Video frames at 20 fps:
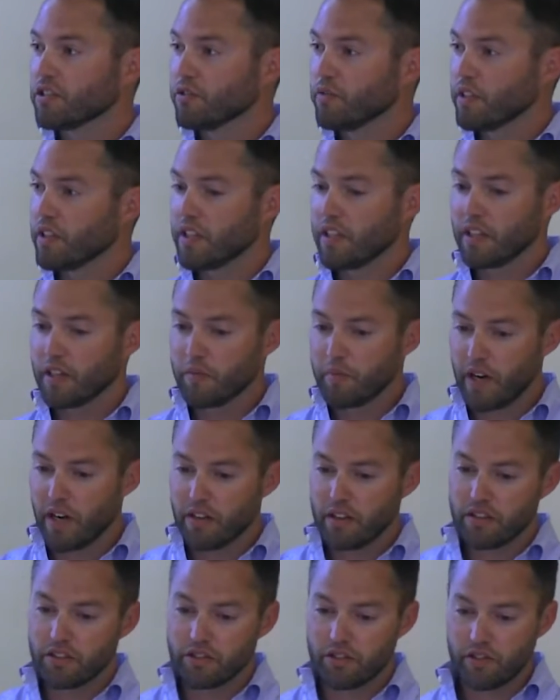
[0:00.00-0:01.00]
So we think
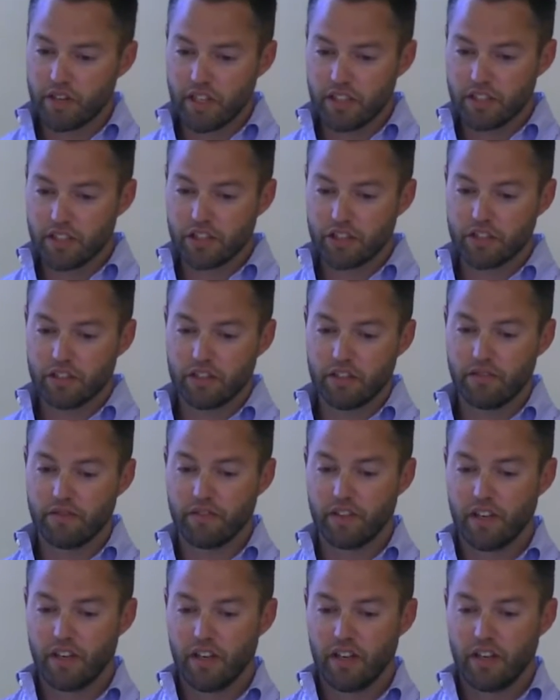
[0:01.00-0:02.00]
about the transition of,